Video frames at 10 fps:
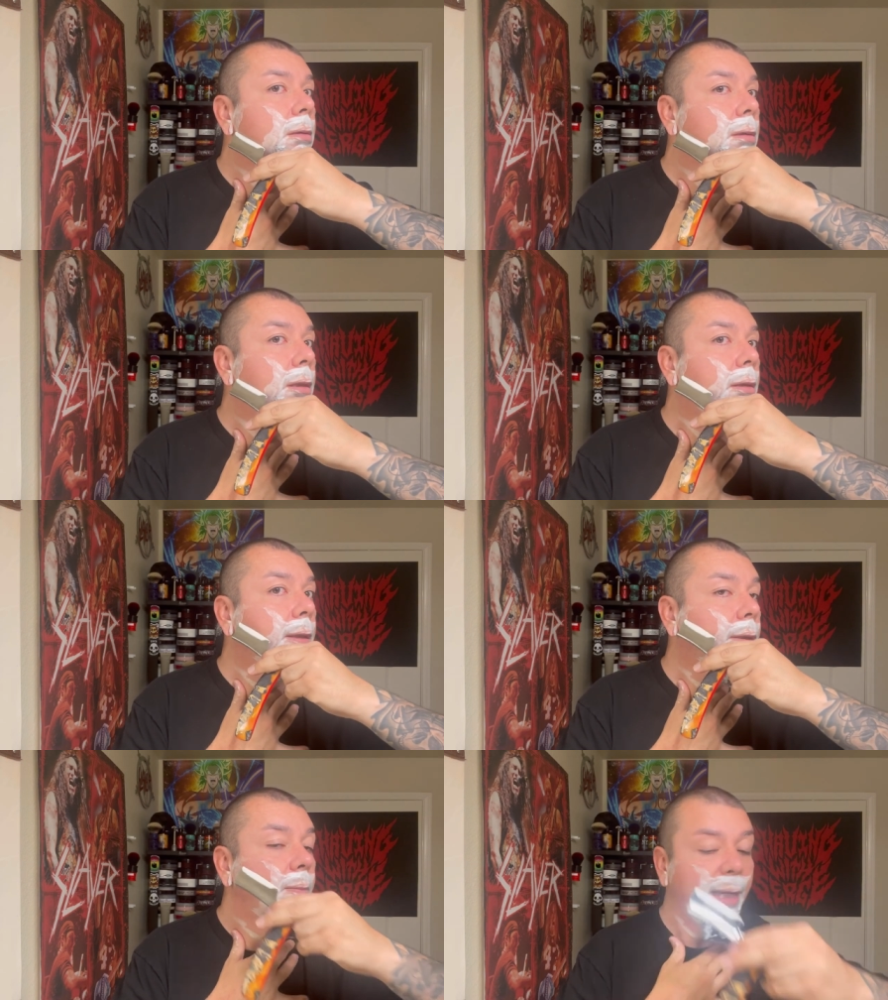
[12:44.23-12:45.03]
Getting
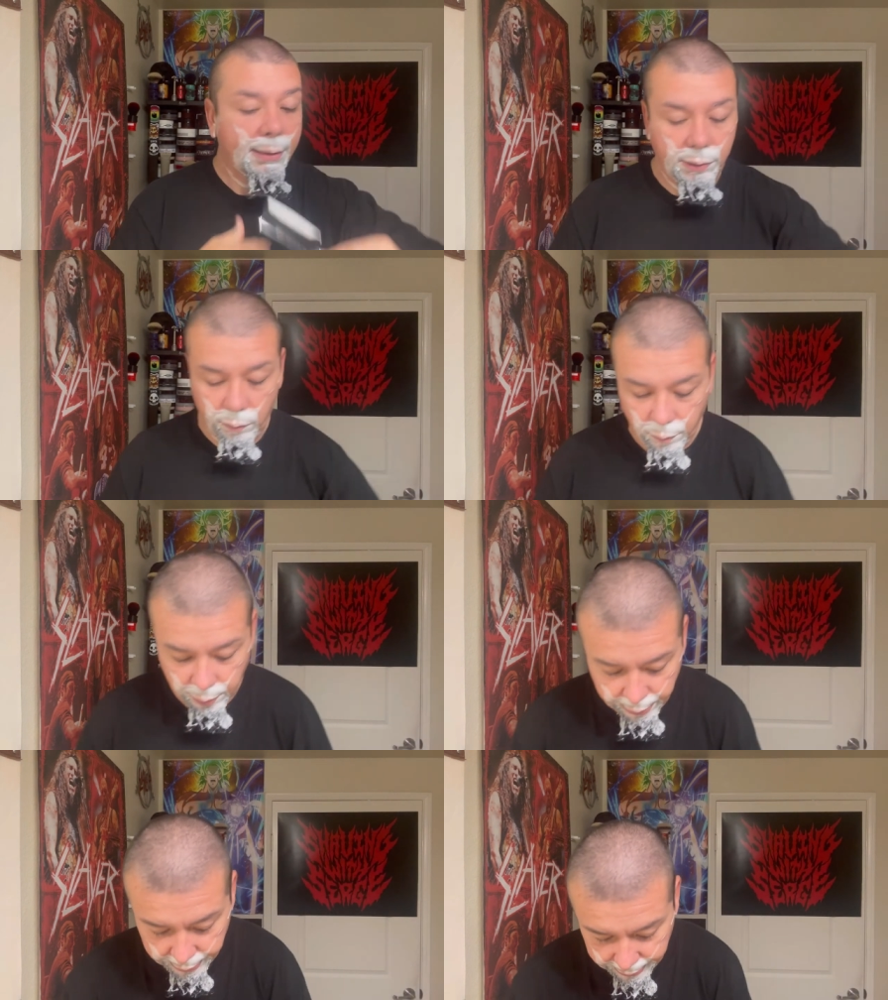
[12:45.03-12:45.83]
ready to go back to
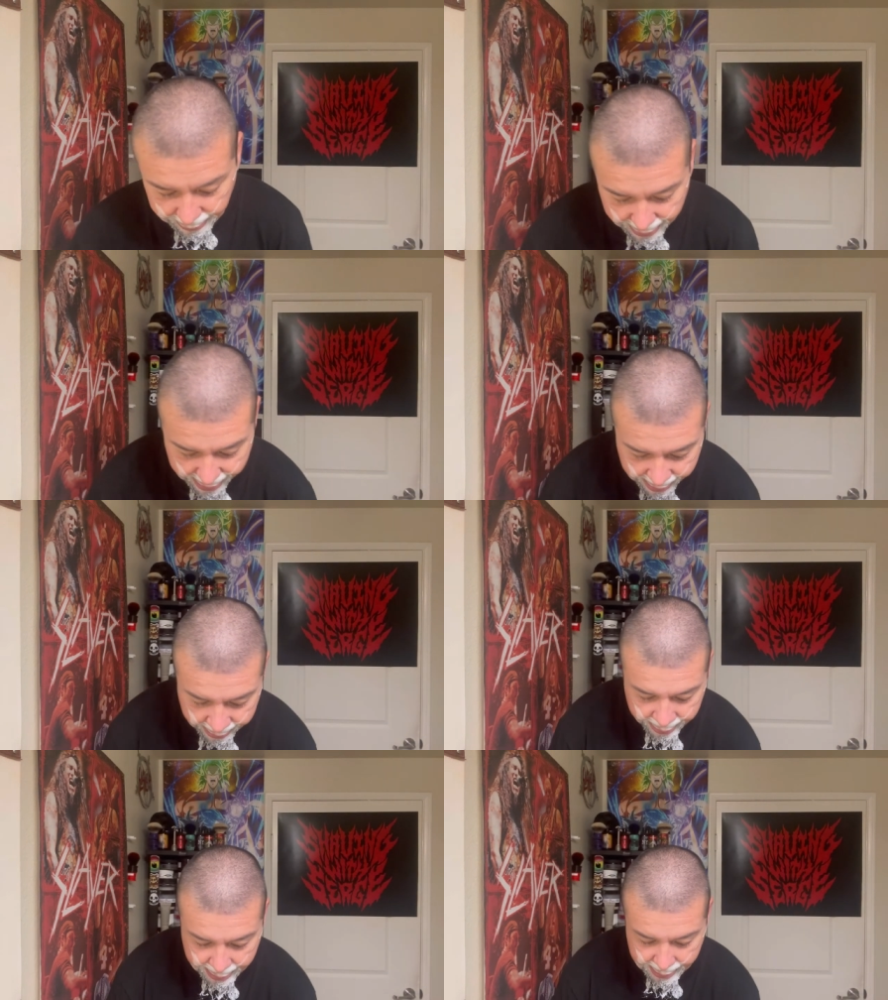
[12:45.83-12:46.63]
work
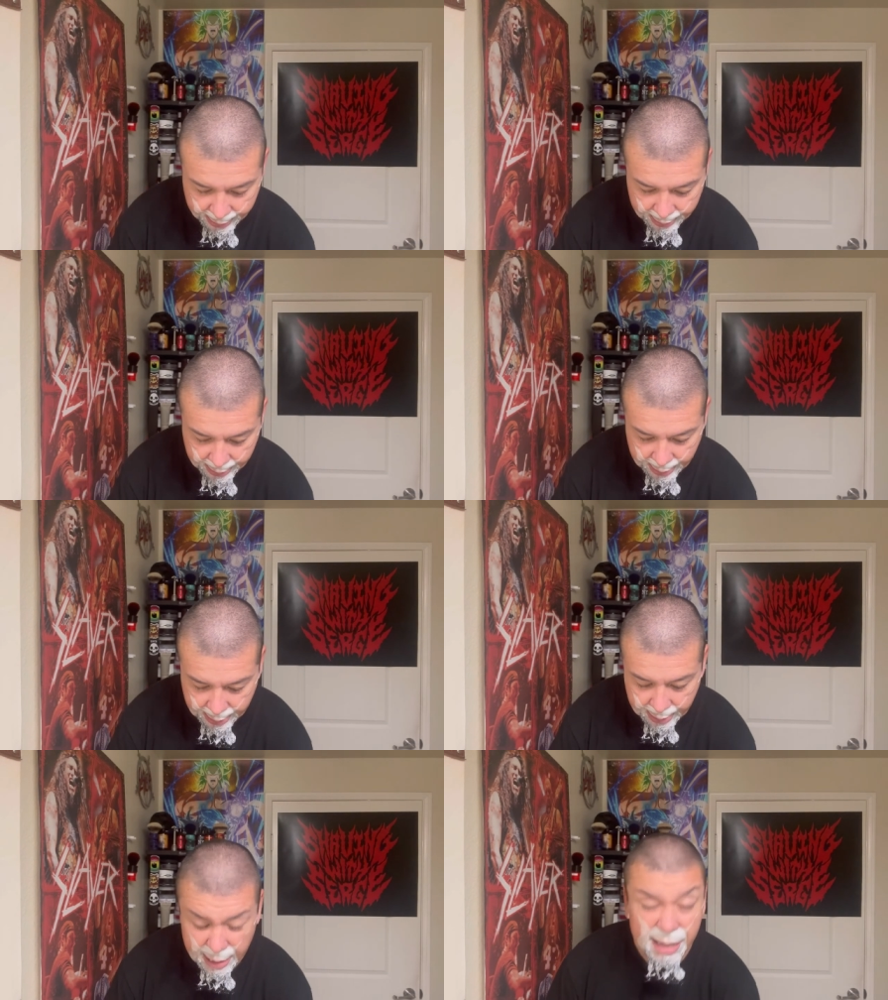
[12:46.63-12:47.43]
and
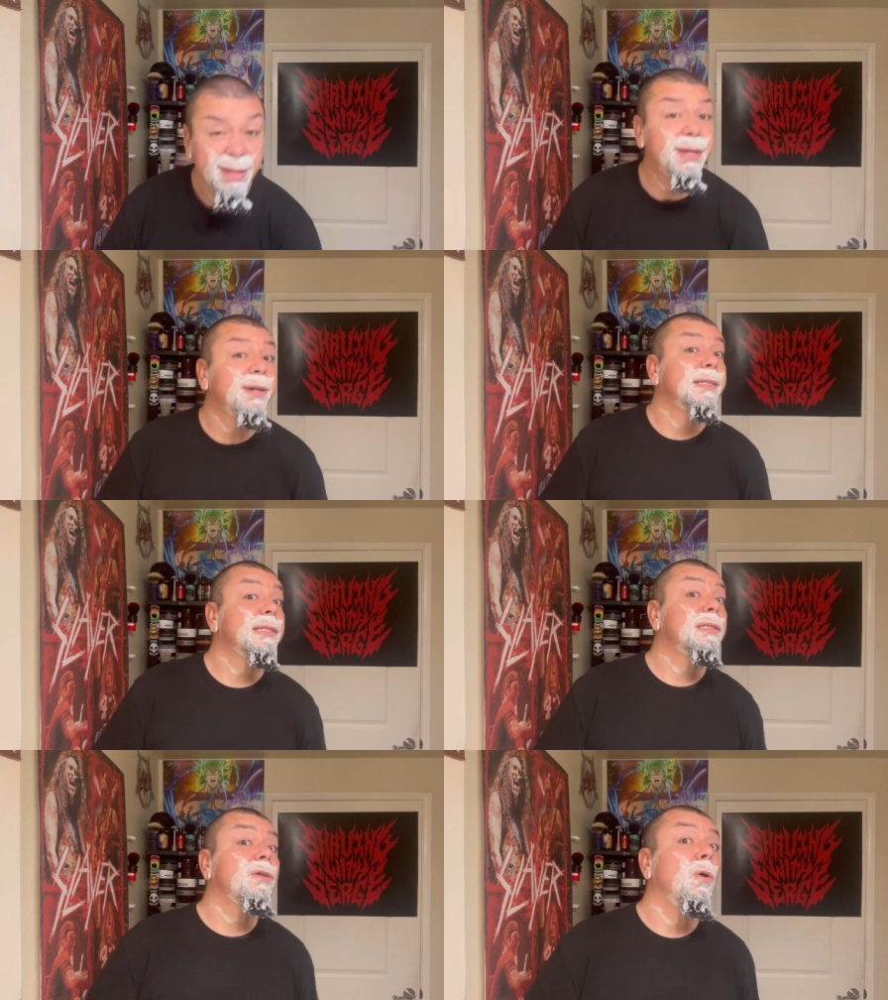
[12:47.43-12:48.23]
there is
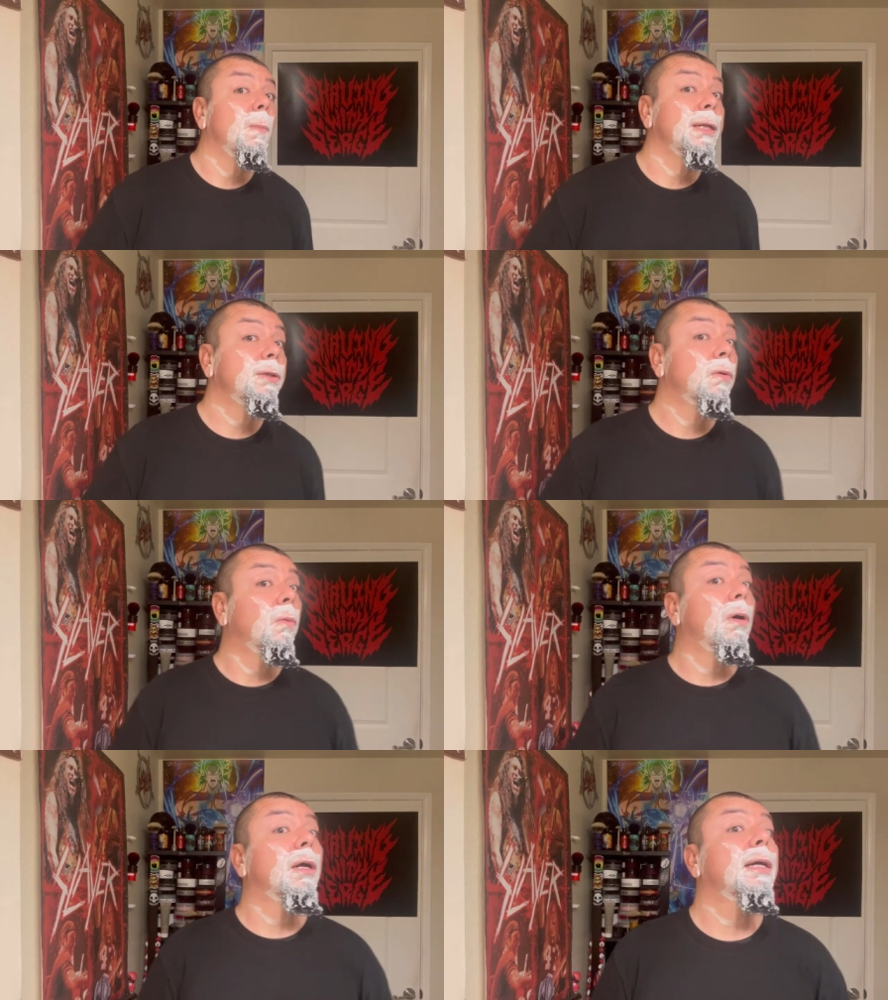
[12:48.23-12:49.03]
so much
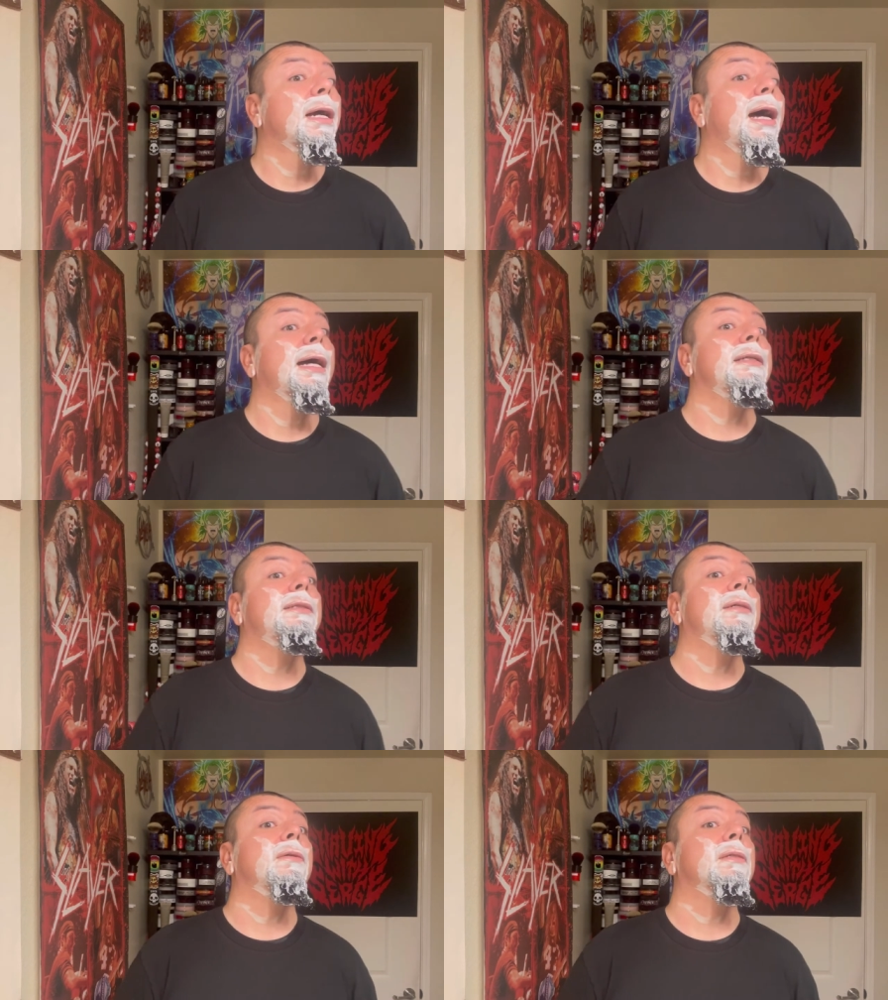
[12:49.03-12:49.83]
work, I
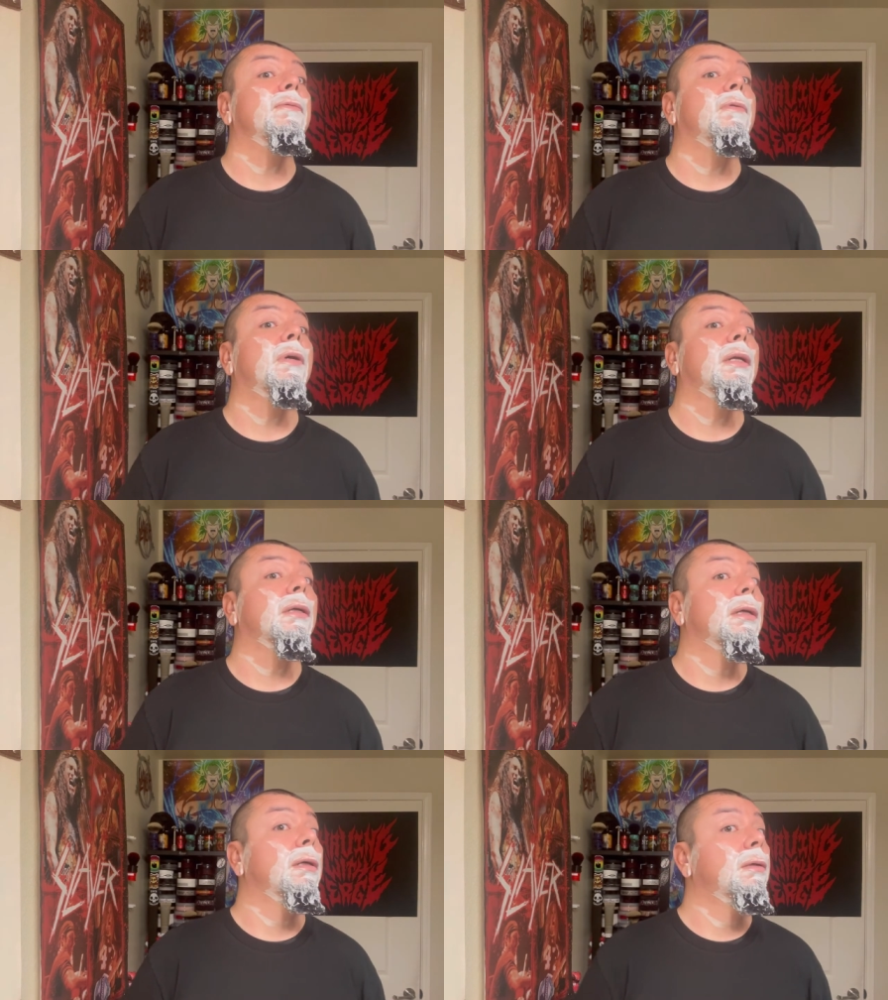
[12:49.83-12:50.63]
don't even want to
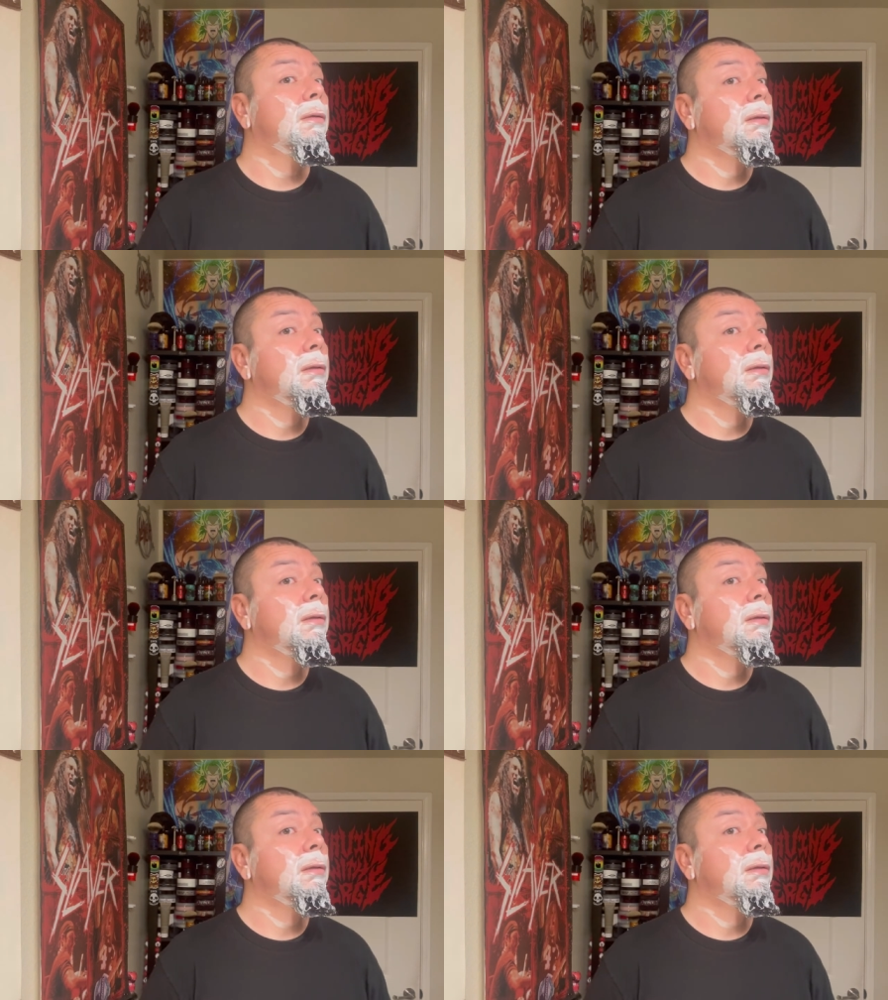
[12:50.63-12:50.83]
go.